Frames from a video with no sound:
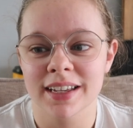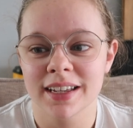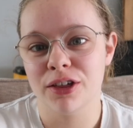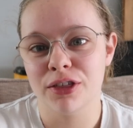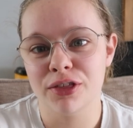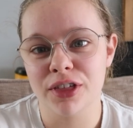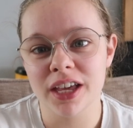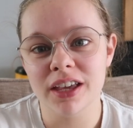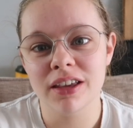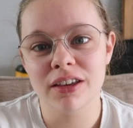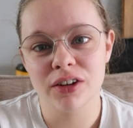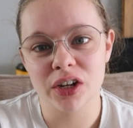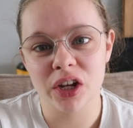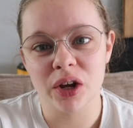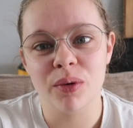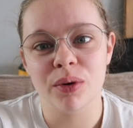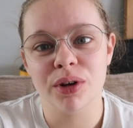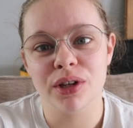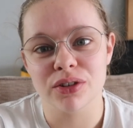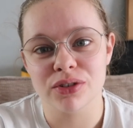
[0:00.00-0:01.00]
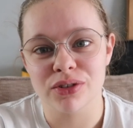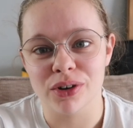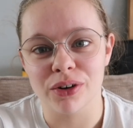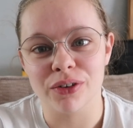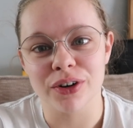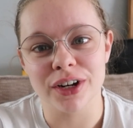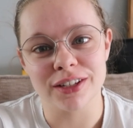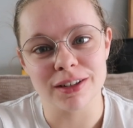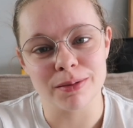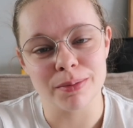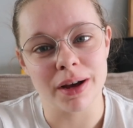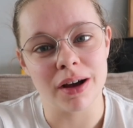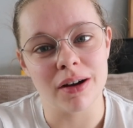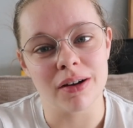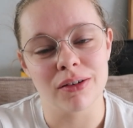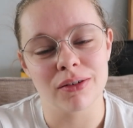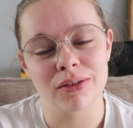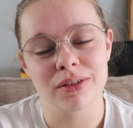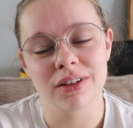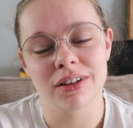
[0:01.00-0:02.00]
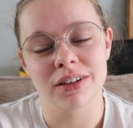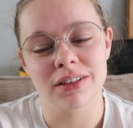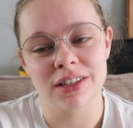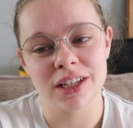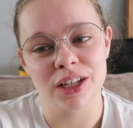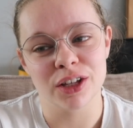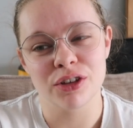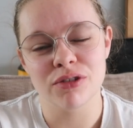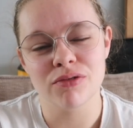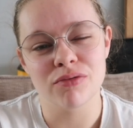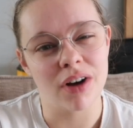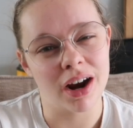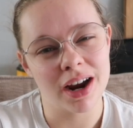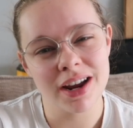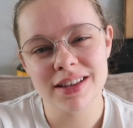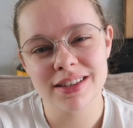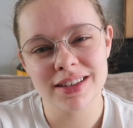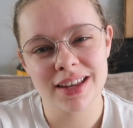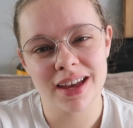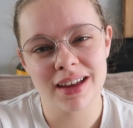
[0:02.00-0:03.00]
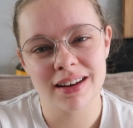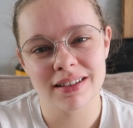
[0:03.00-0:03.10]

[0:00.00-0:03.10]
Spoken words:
you think you know what your story is about until you write it,